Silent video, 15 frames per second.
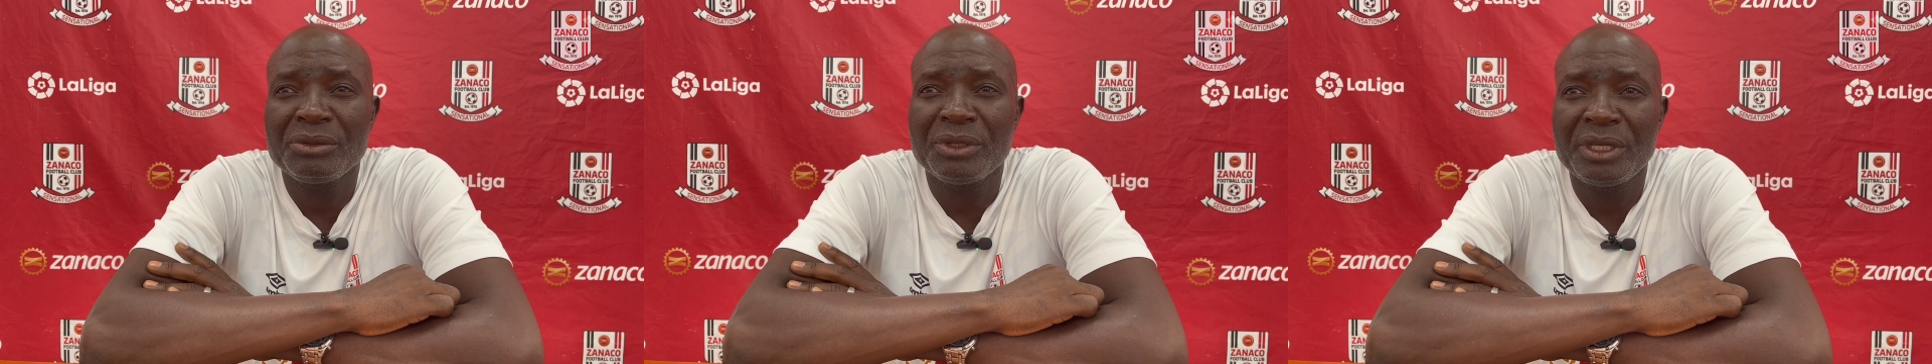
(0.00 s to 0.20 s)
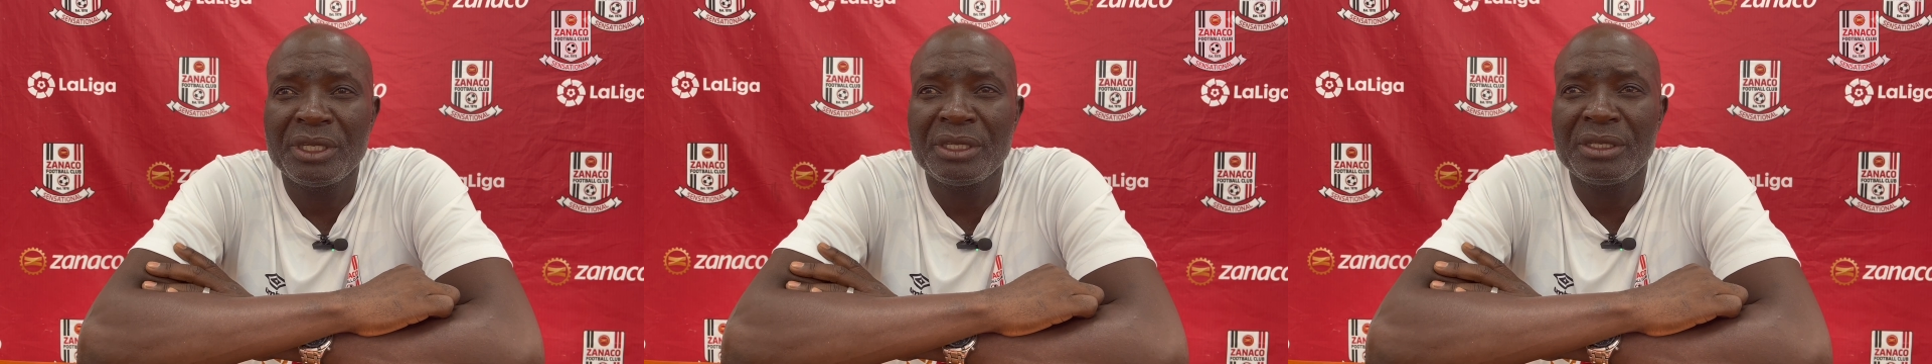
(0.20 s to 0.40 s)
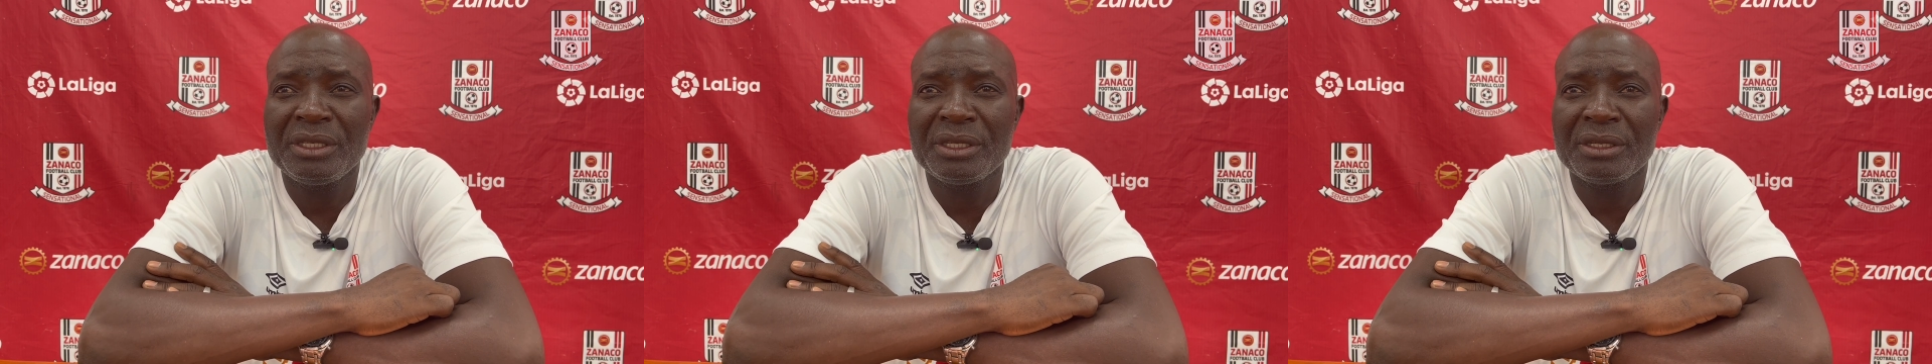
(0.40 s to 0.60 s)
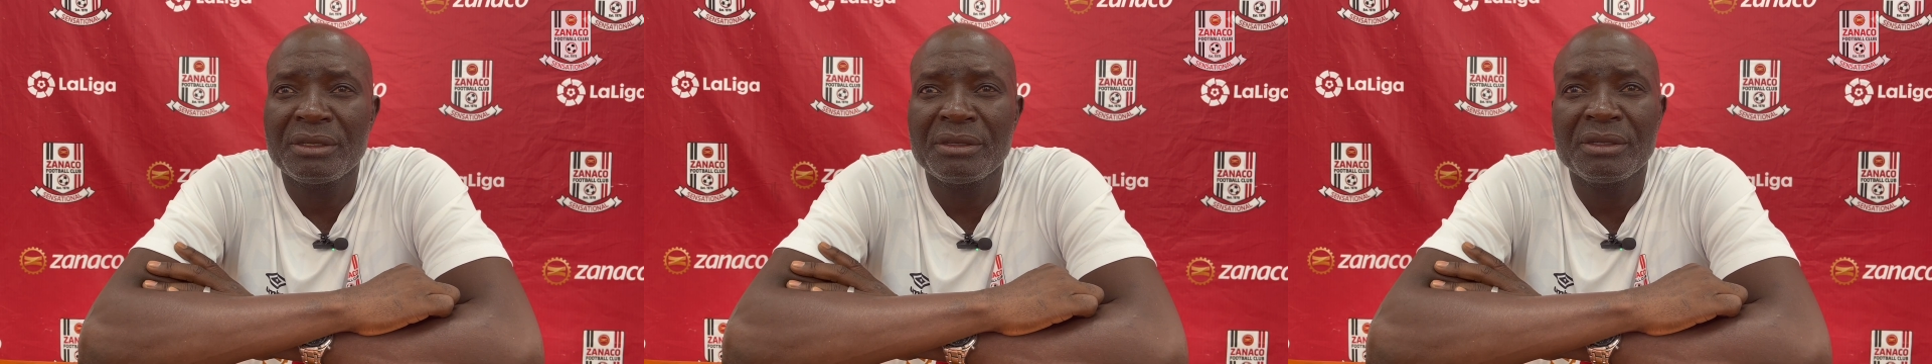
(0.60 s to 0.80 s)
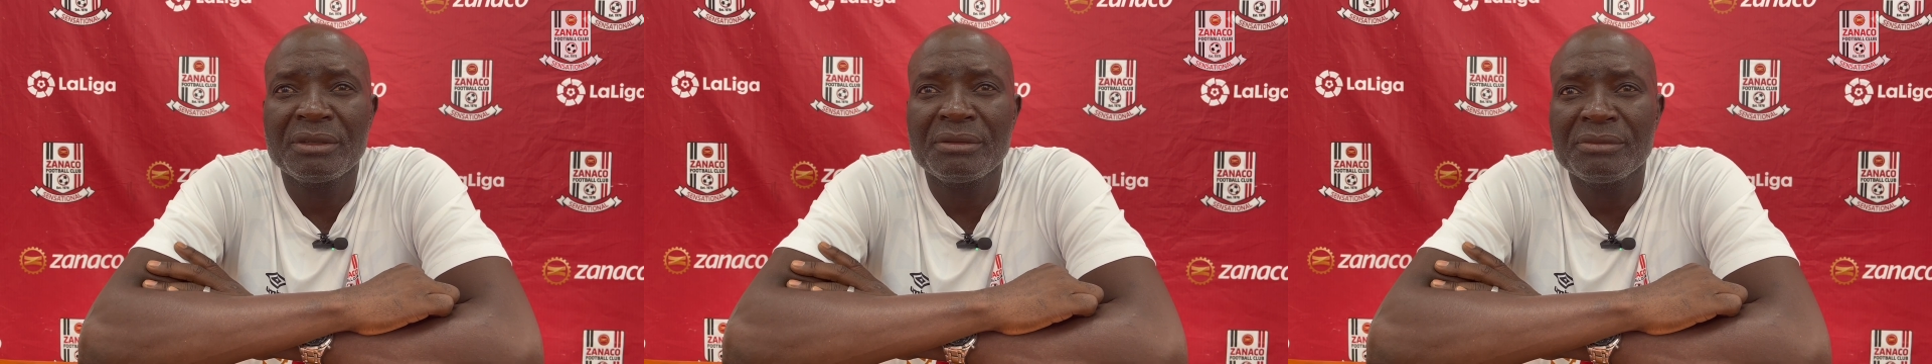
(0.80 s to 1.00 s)
We
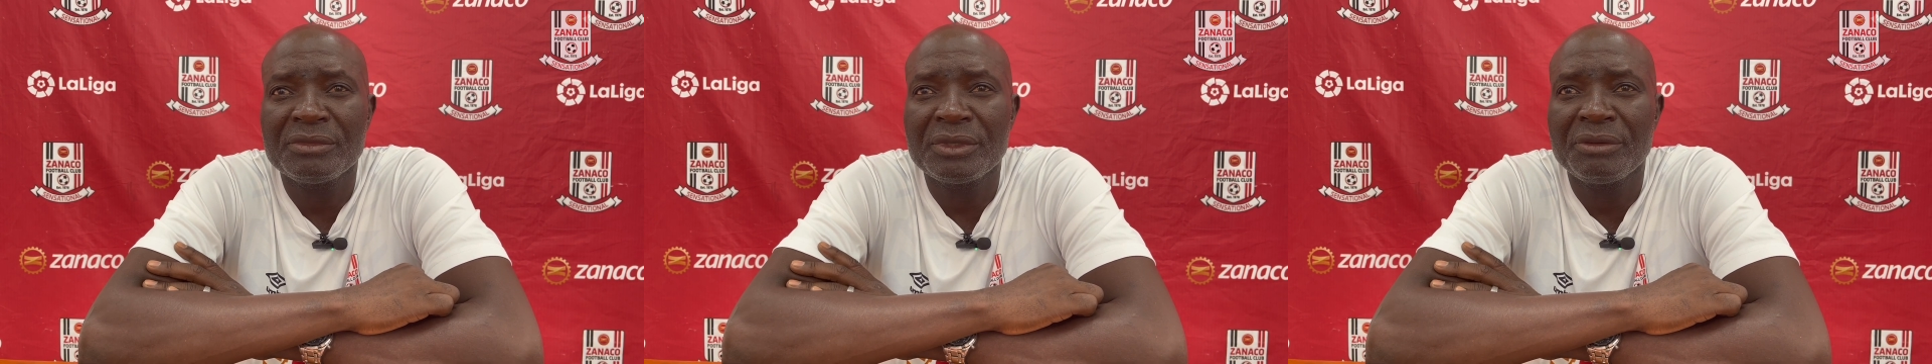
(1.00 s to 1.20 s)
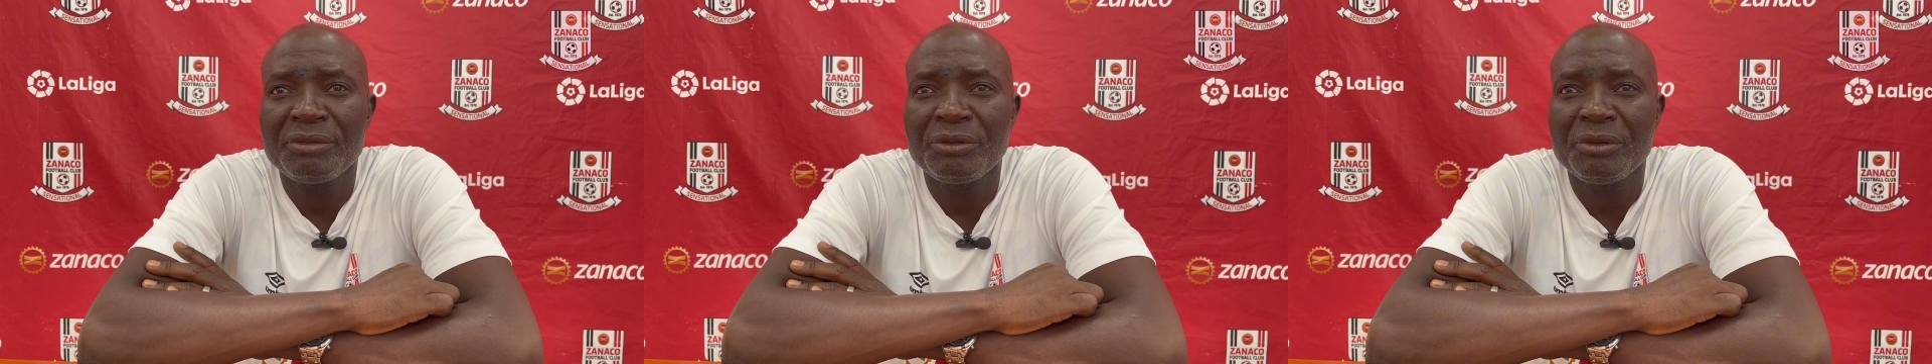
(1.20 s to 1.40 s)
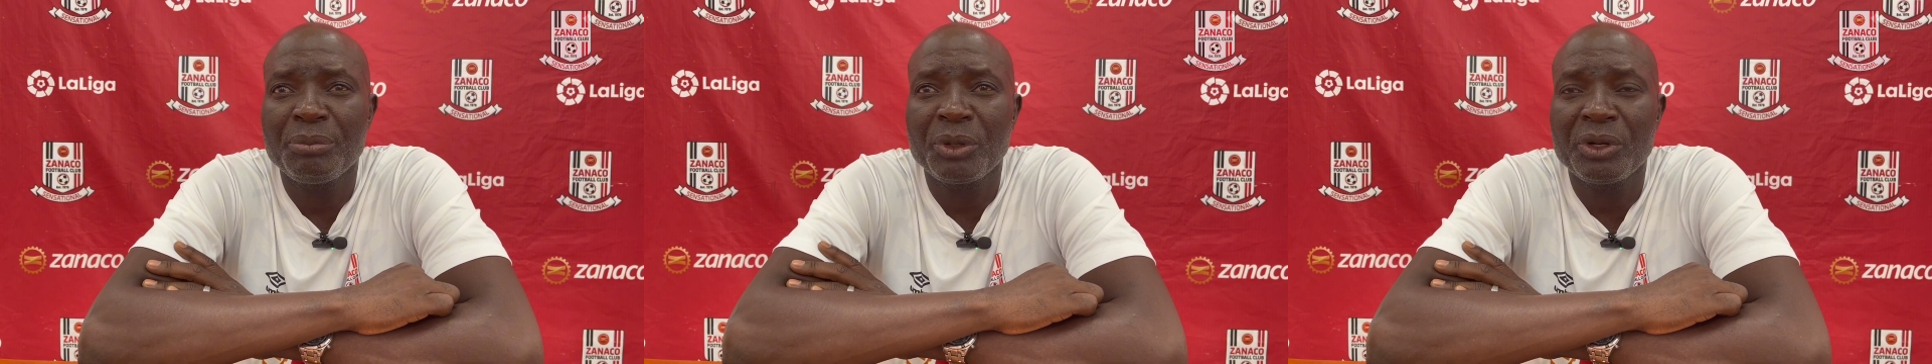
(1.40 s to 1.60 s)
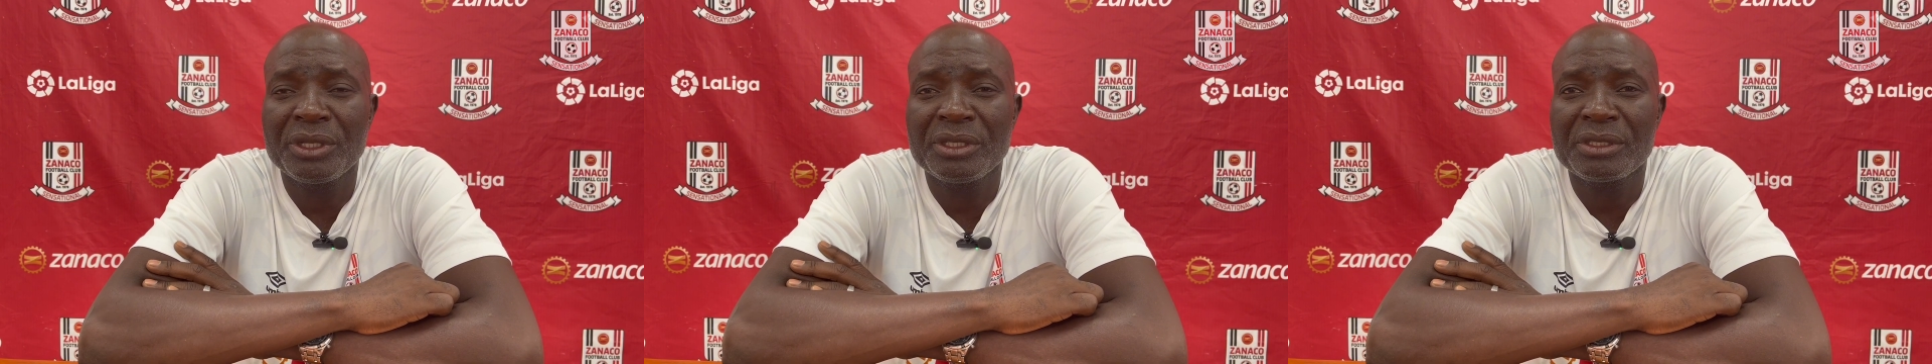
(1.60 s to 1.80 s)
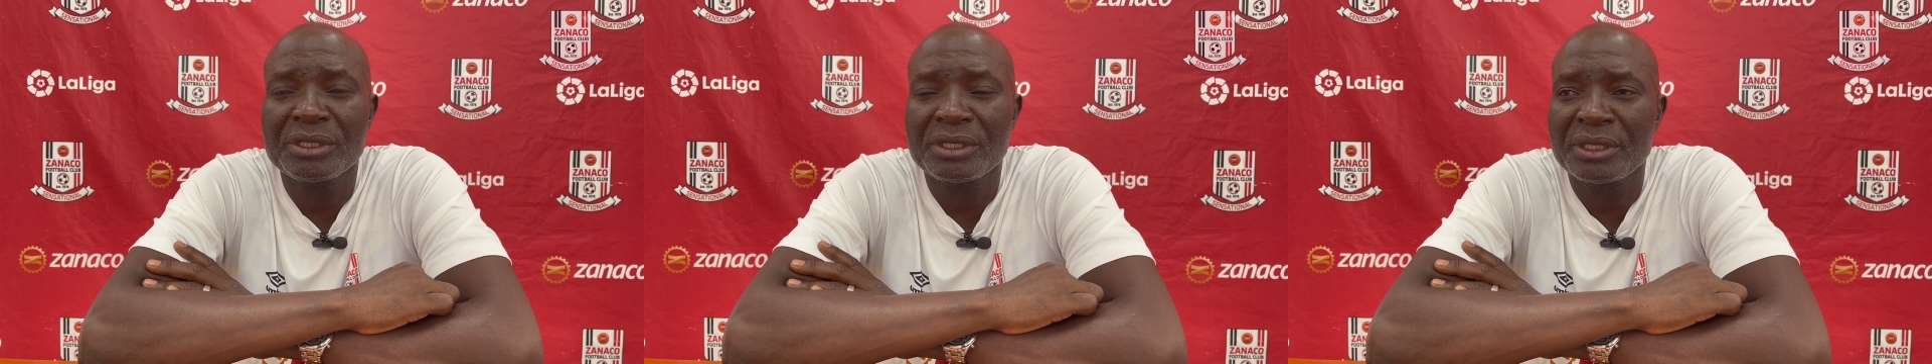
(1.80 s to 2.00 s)
need full
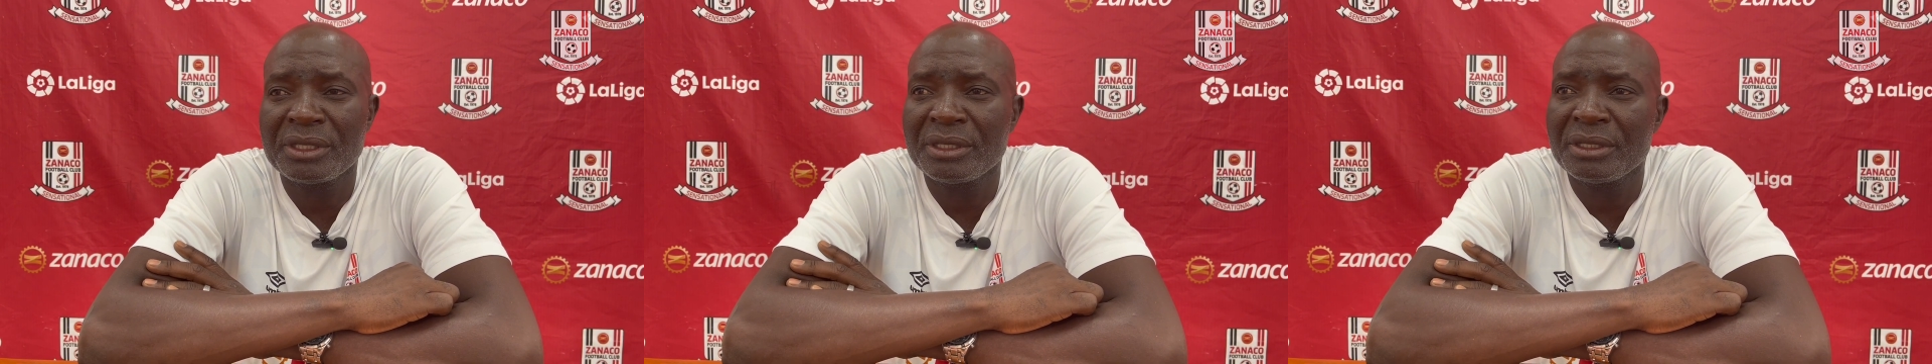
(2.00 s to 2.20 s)
points